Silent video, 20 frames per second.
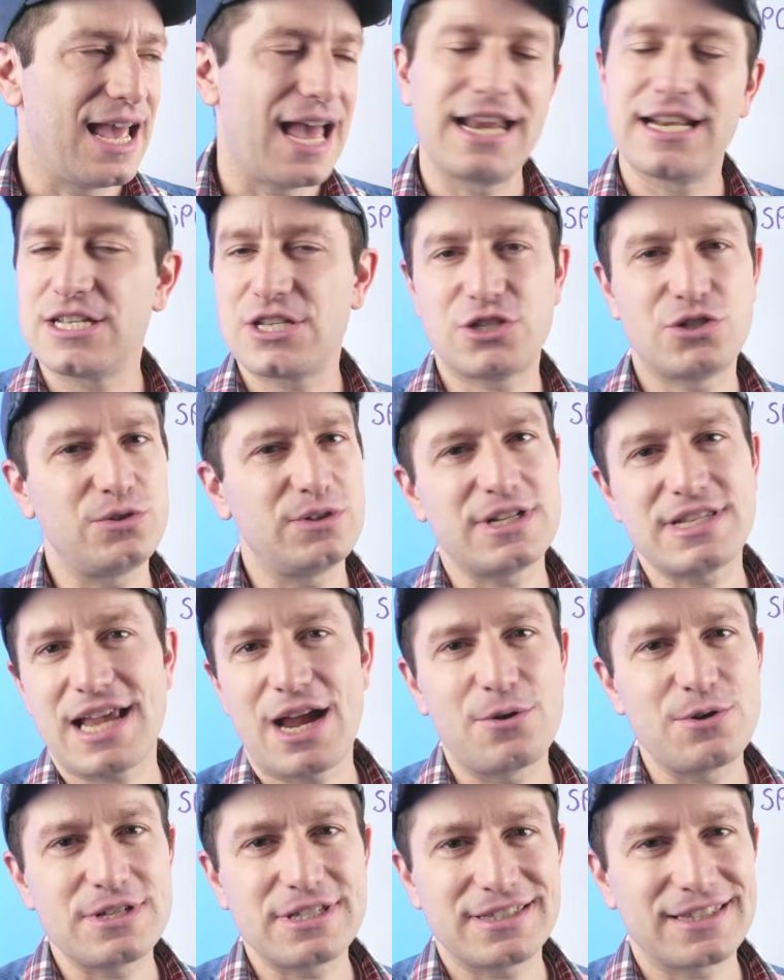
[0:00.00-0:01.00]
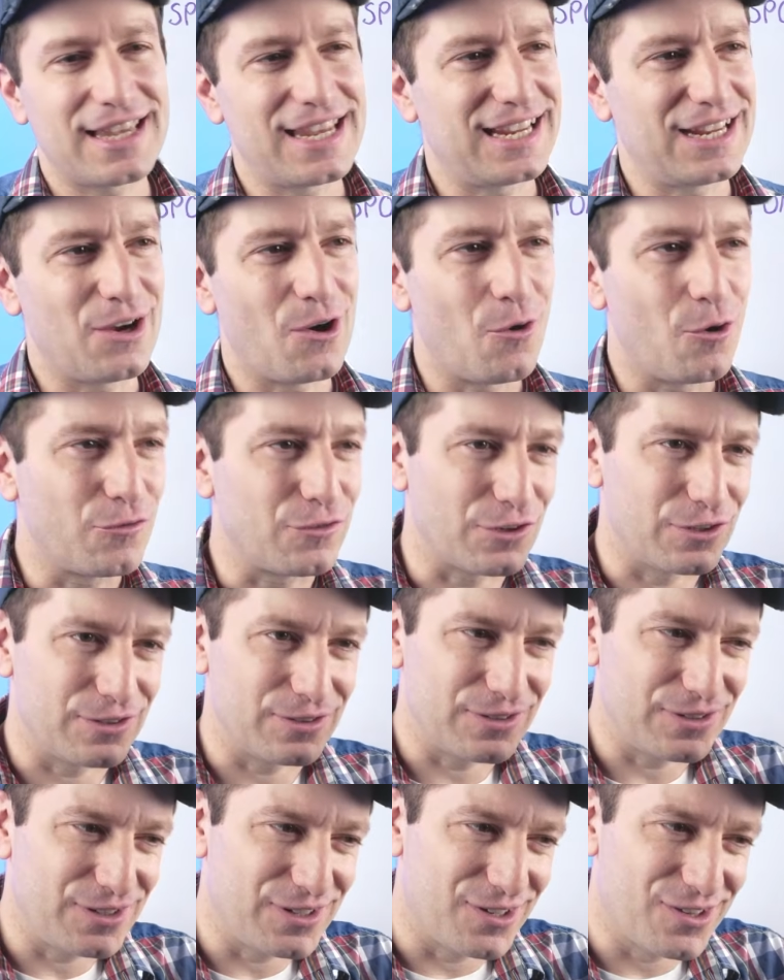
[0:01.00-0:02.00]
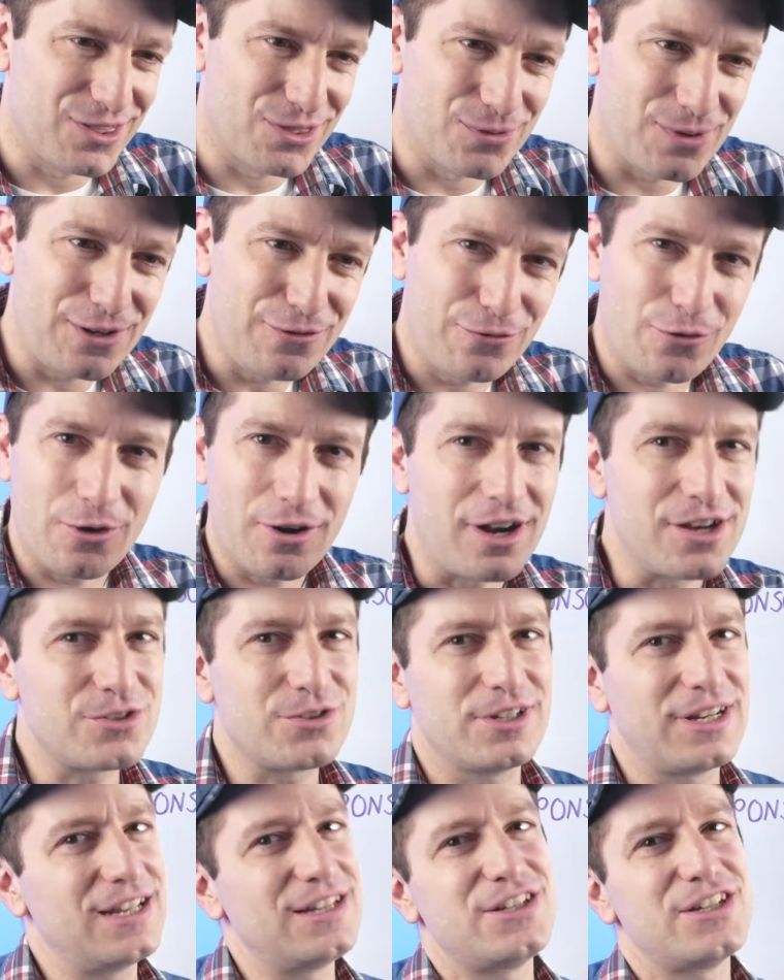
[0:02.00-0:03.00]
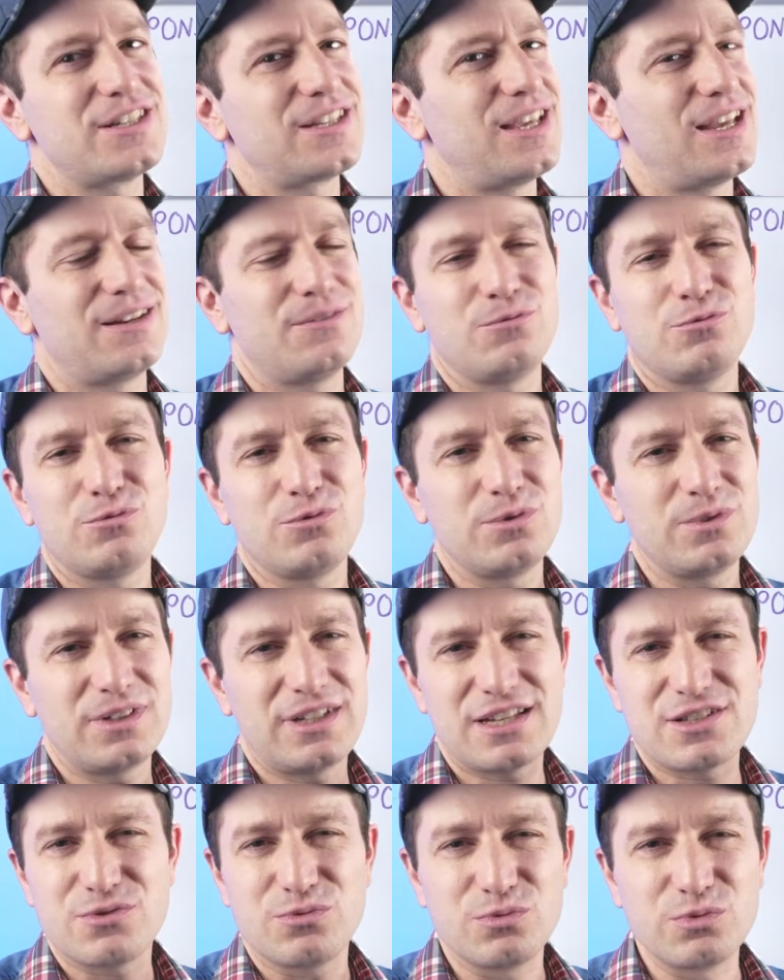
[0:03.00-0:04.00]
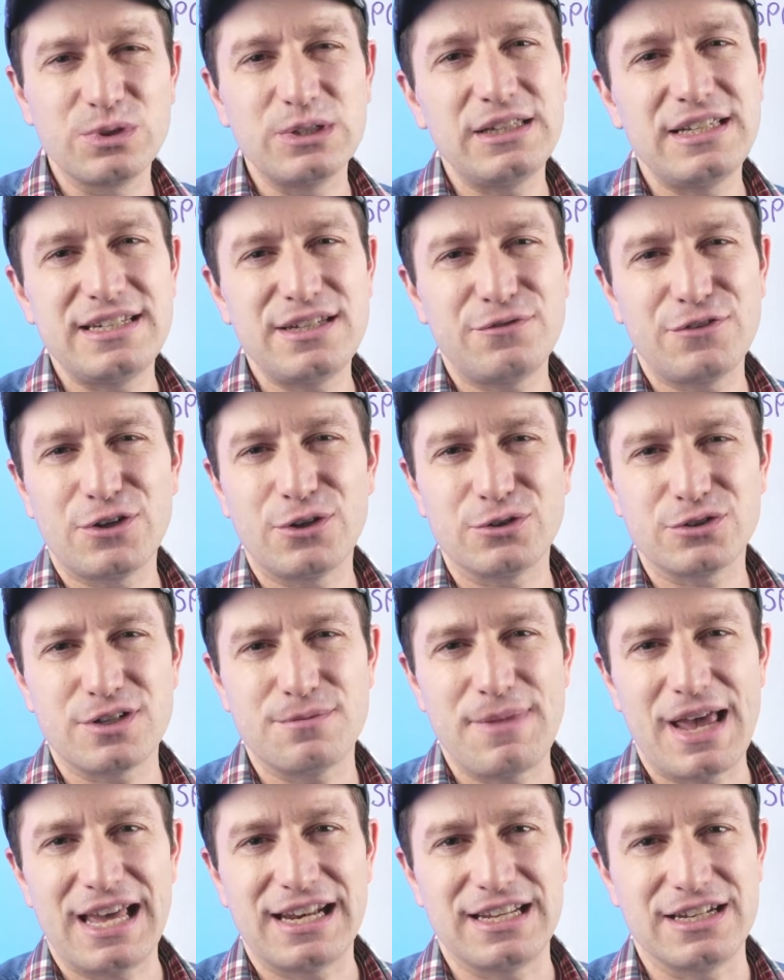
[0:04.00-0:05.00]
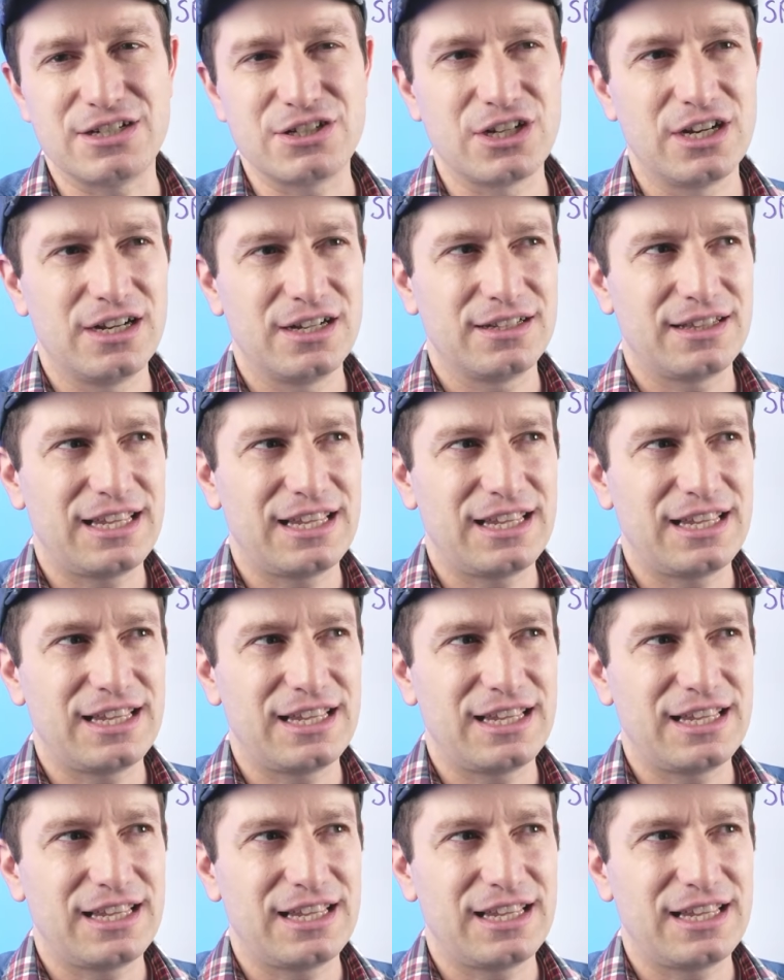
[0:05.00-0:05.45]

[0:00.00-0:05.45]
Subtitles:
And as soon as I was like over, 300-400, it just gets really difficult to manage.